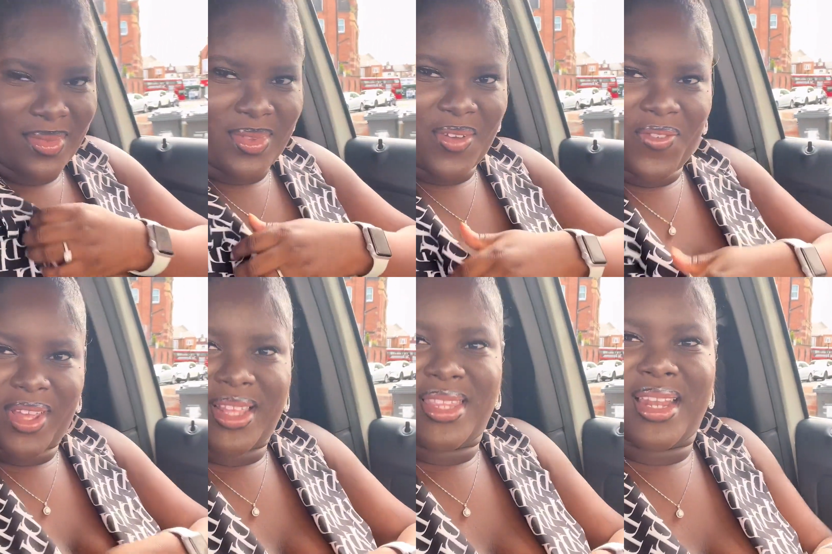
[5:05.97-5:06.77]
don't
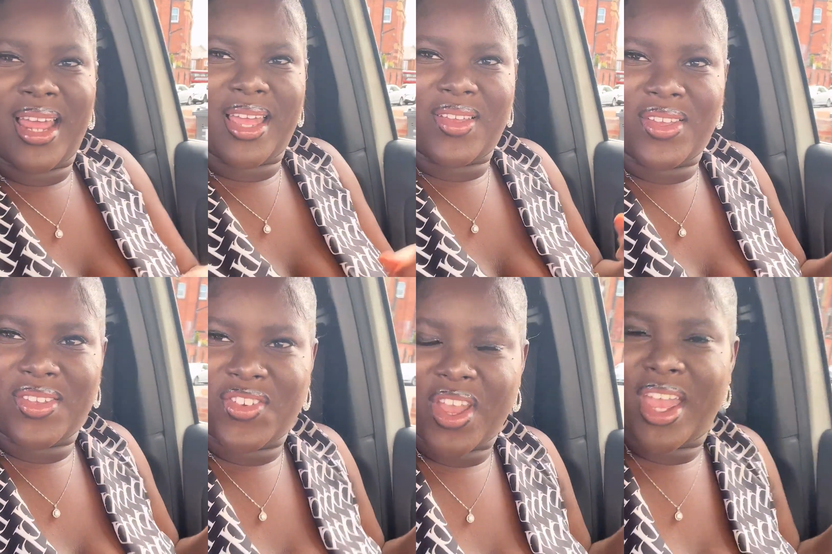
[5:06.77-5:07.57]
forget to like,
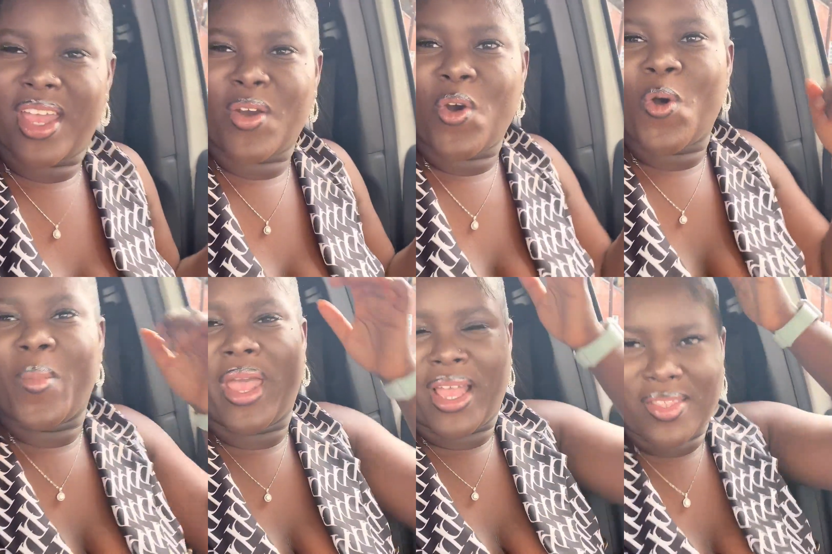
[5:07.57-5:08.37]
share,
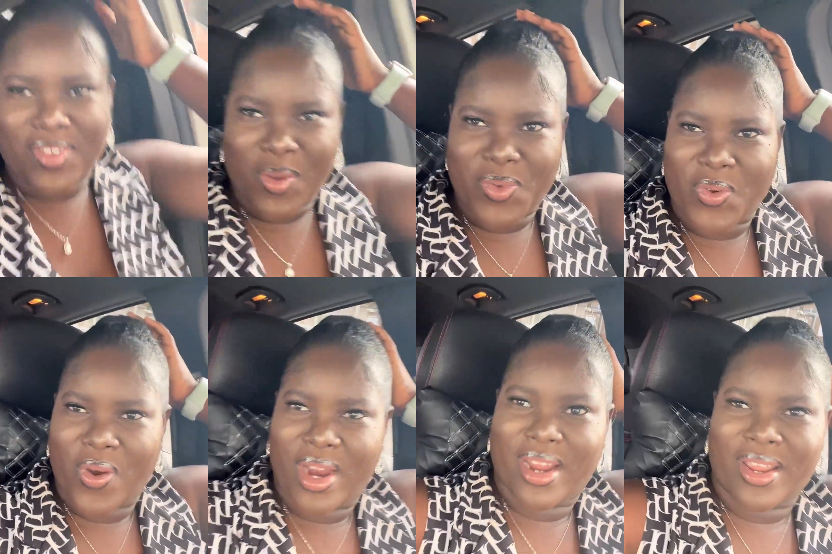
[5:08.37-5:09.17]
comment, and
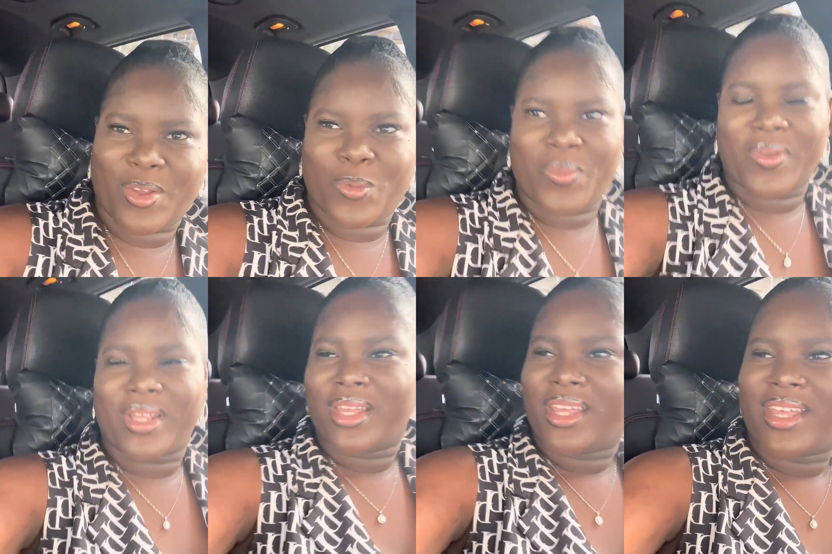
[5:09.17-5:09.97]
subscribe.
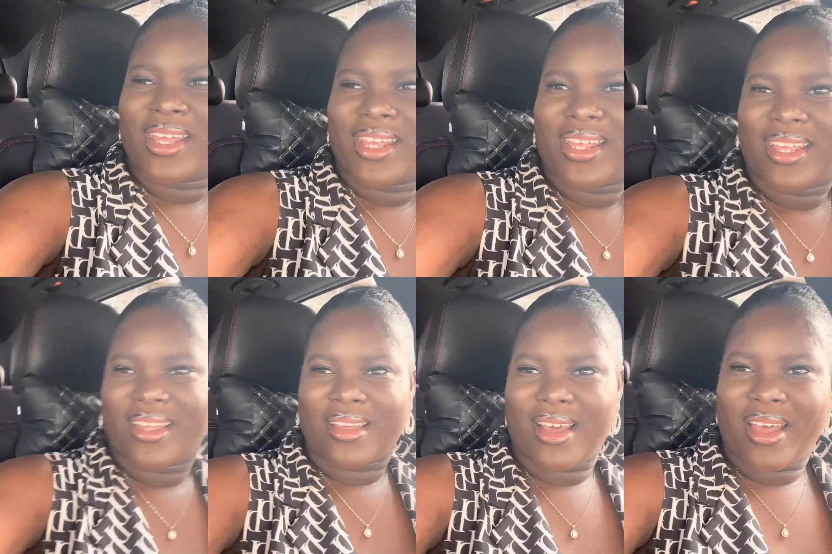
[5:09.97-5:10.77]
Yes,
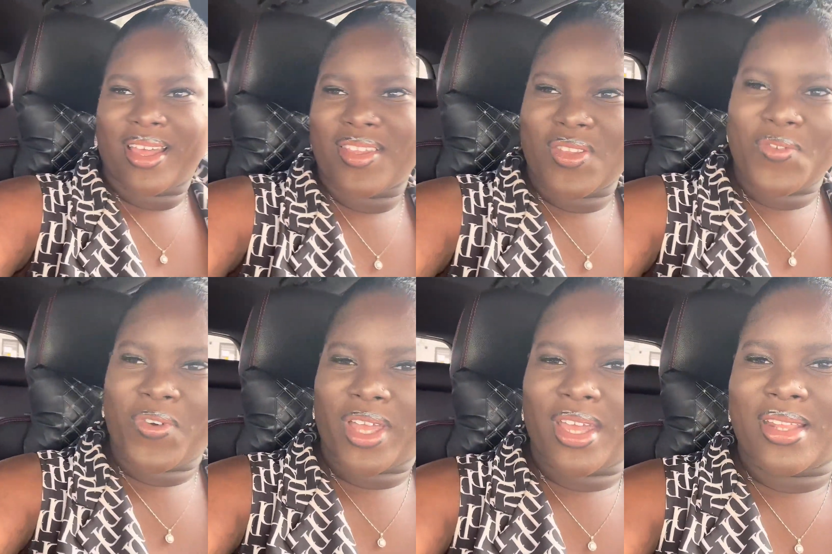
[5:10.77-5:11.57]
guys. Don't guys,
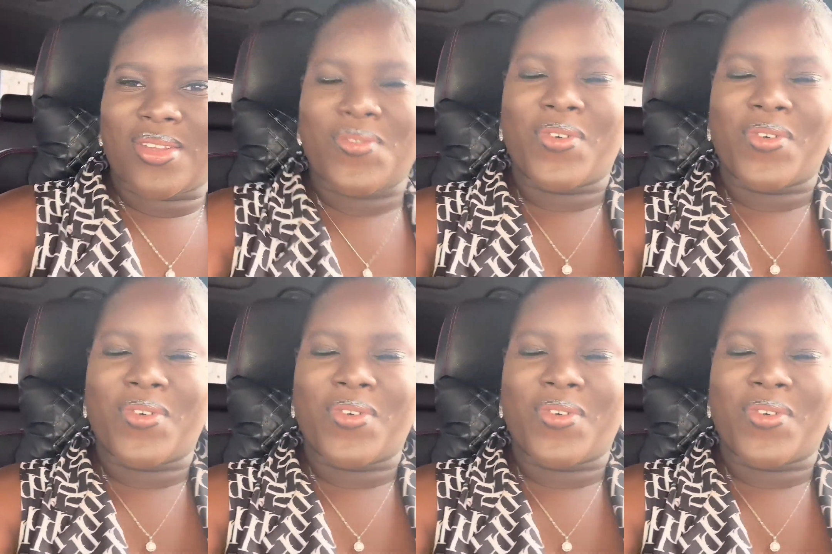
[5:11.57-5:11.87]
forget. don't